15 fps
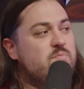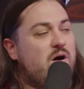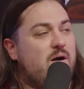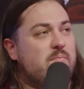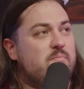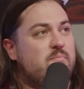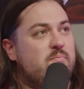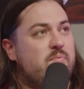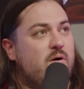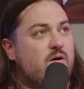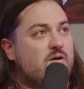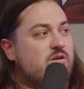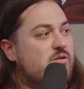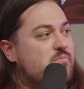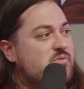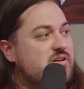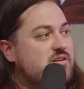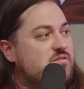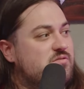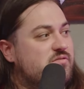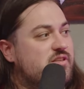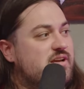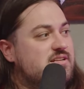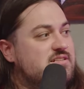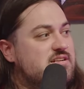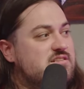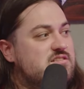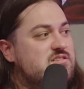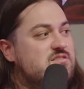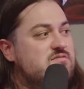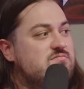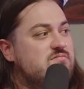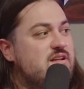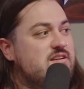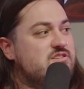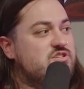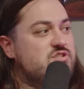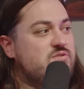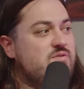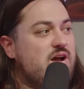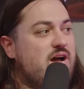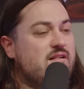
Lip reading: bombarder beetle things that shoot